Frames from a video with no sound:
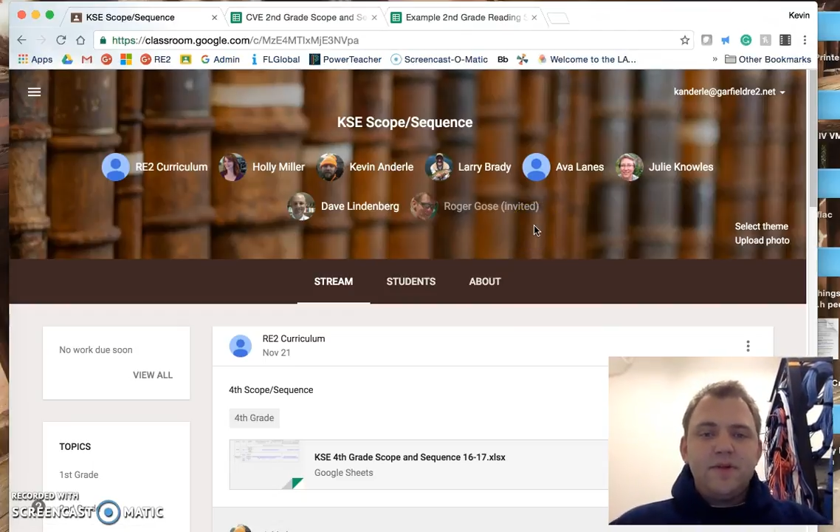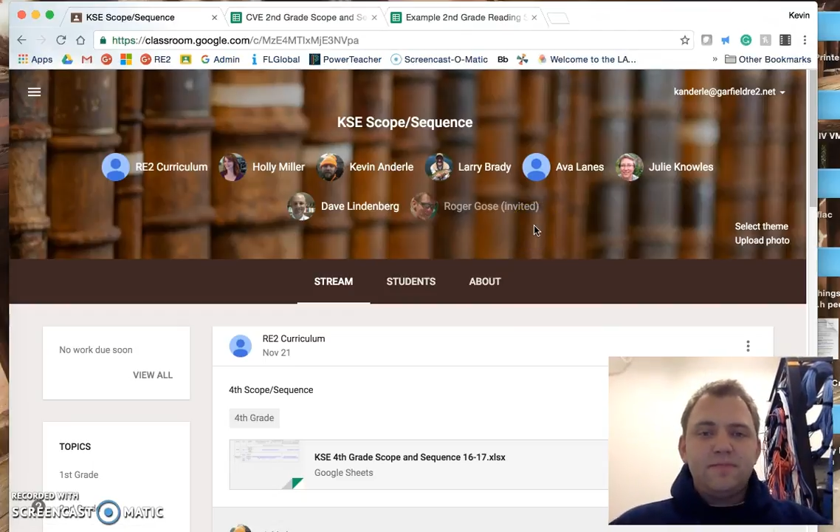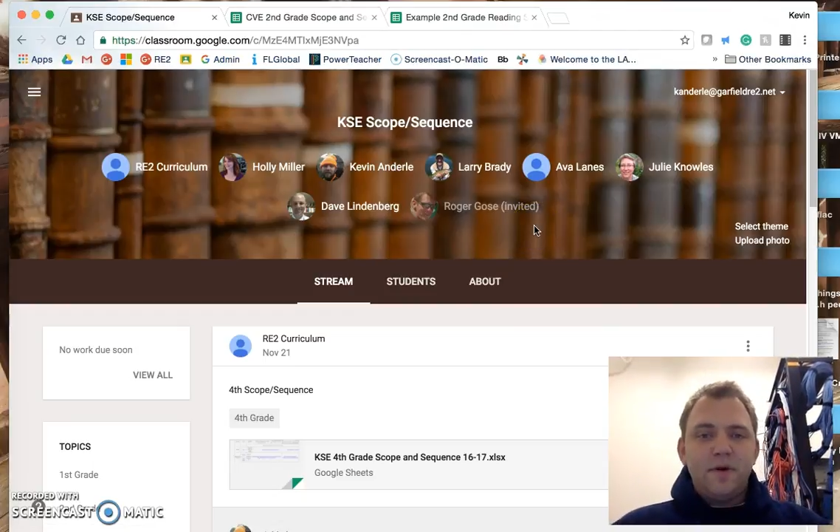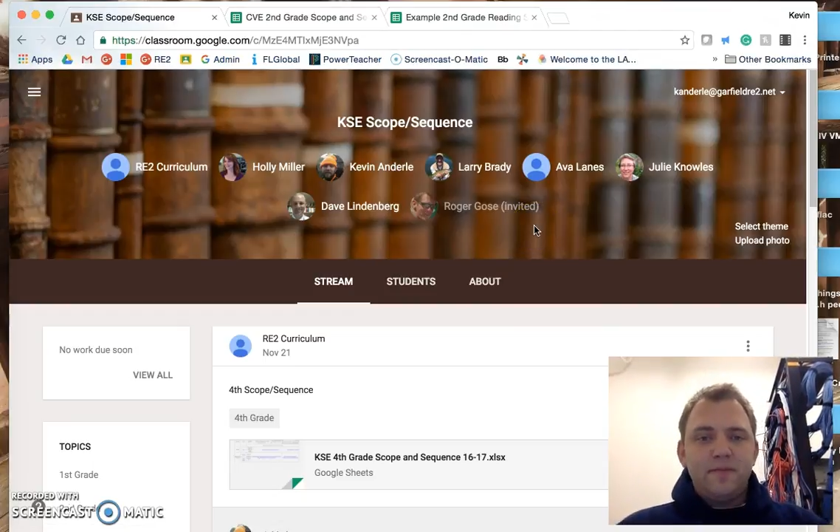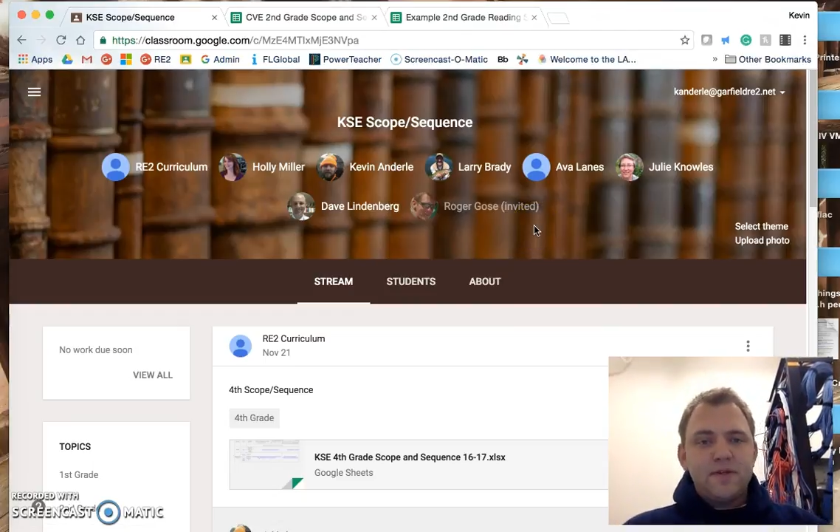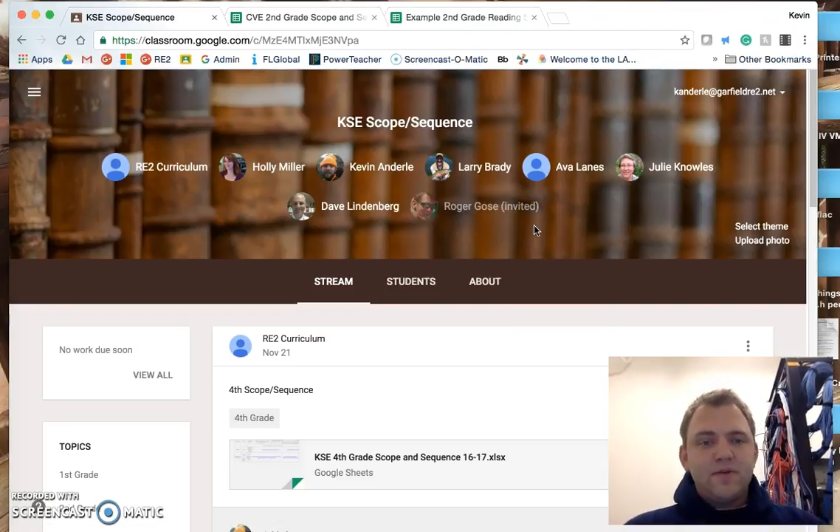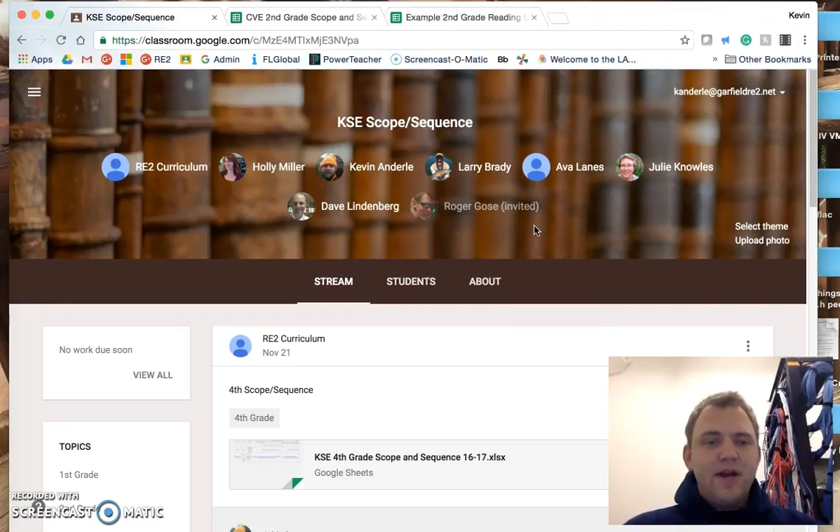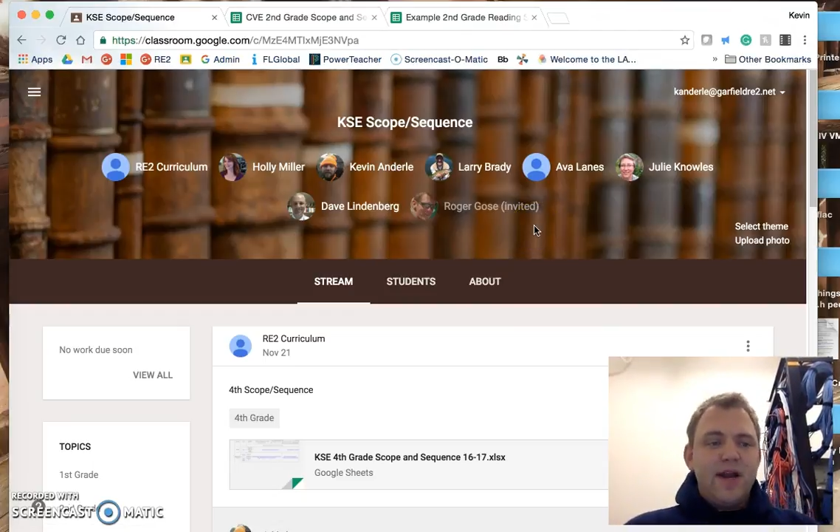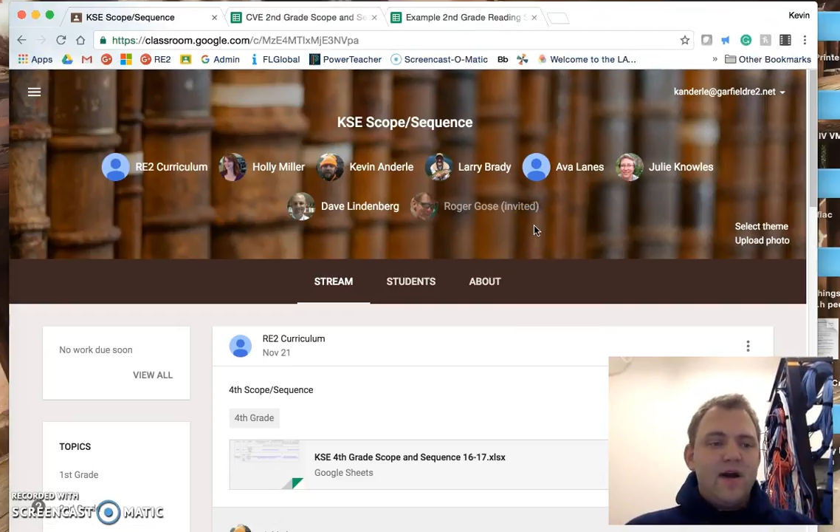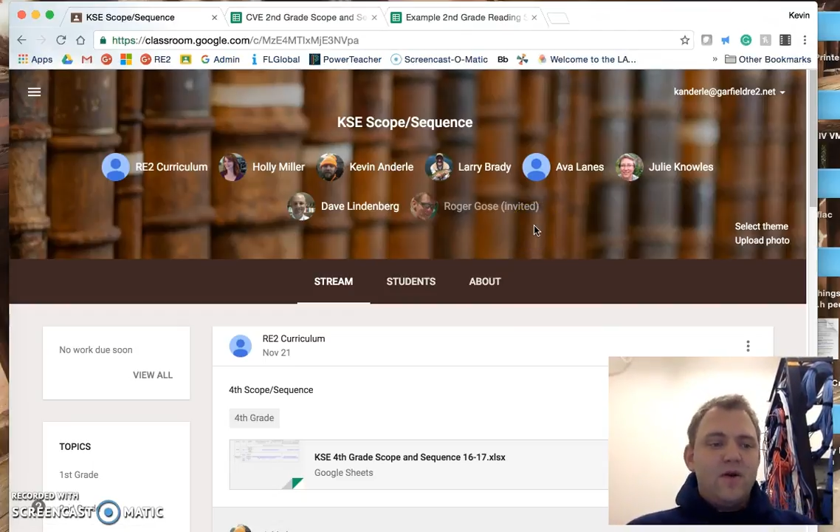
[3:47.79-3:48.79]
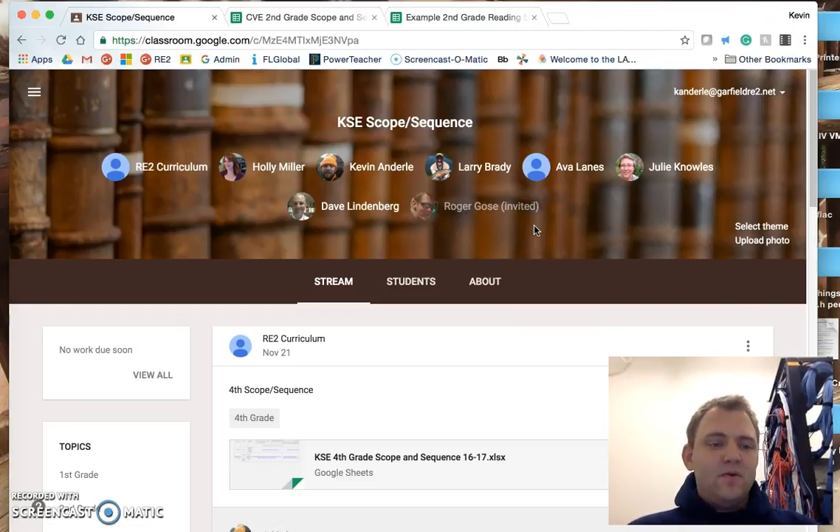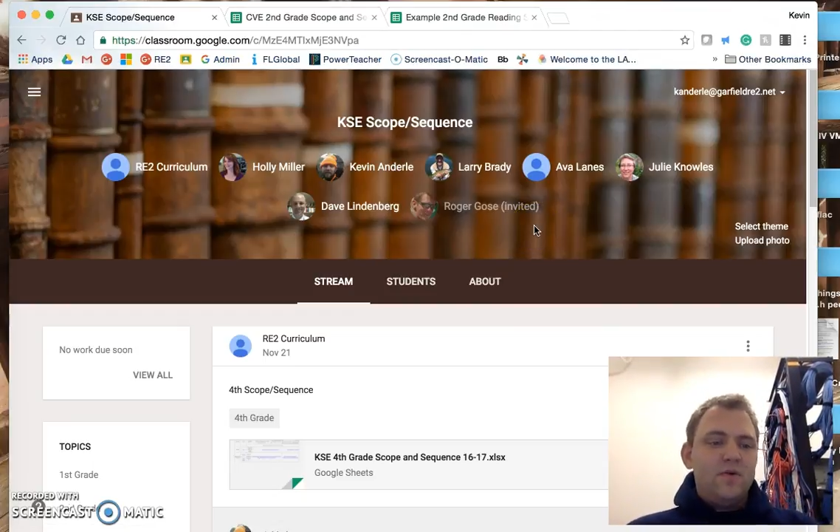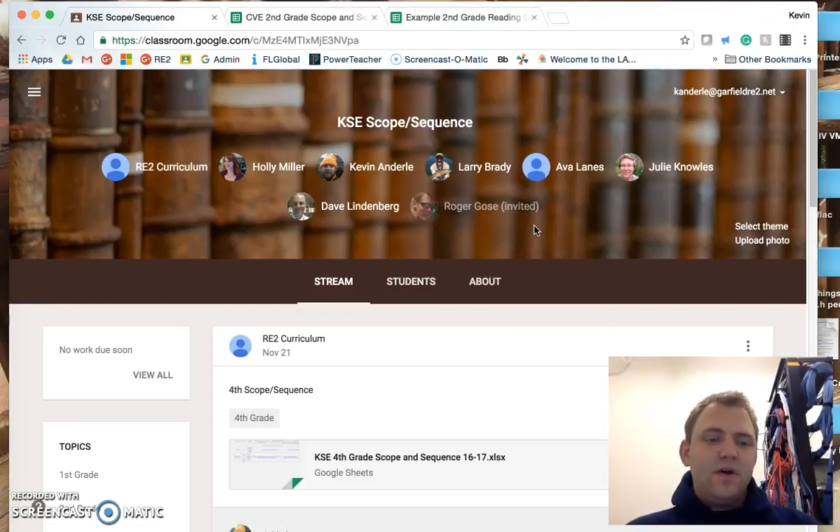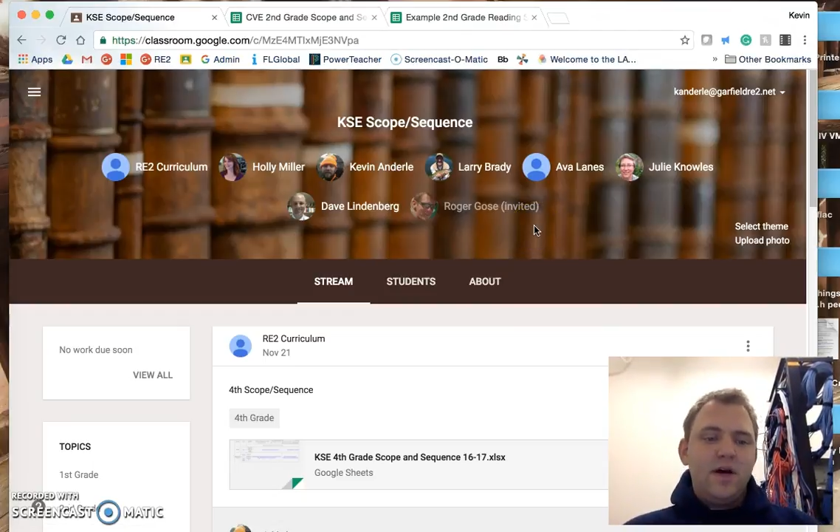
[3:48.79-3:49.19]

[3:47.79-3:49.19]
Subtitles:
this purpose right now,